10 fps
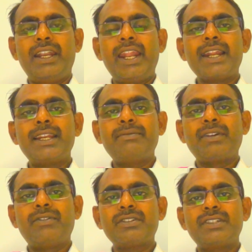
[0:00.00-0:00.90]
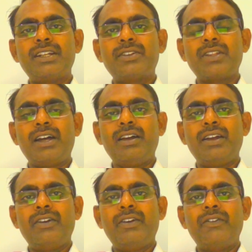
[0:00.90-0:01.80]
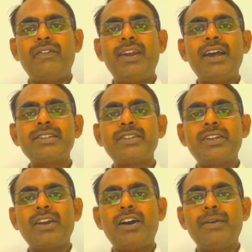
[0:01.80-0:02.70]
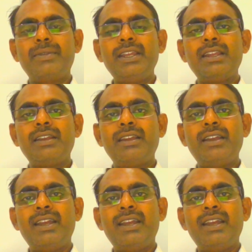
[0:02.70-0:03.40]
directly proportional to the velocity of the